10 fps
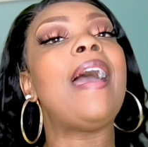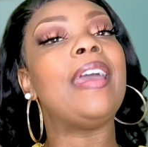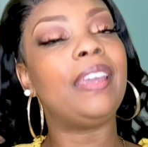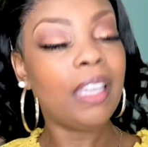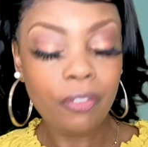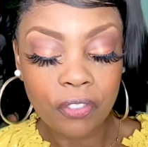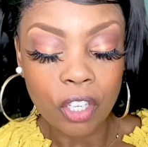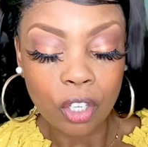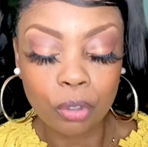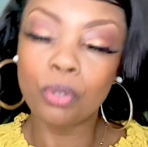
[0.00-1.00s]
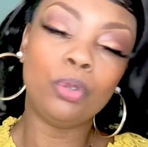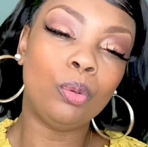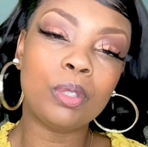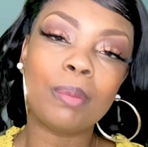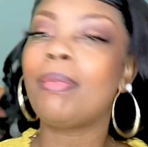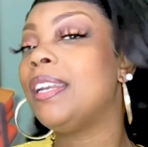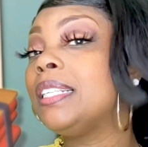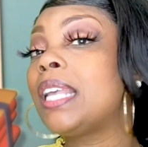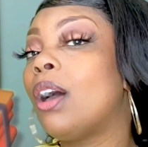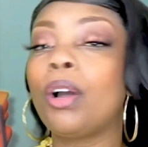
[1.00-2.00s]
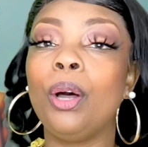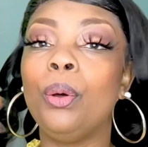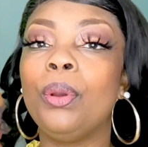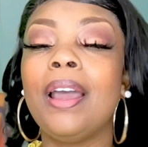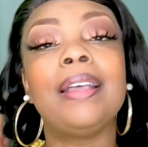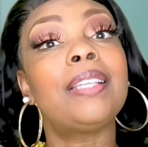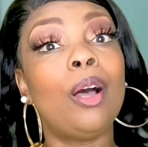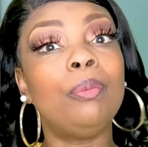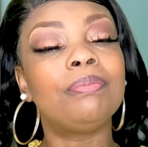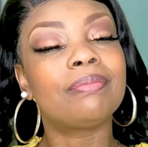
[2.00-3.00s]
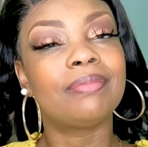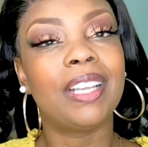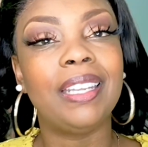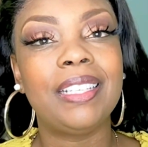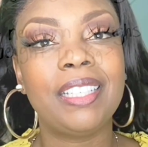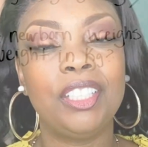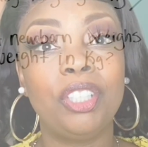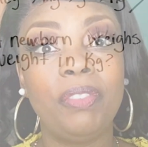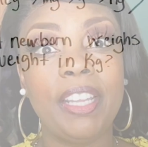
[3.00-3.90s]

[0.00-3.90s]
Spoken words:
if you use my discount code. So let's get into the video.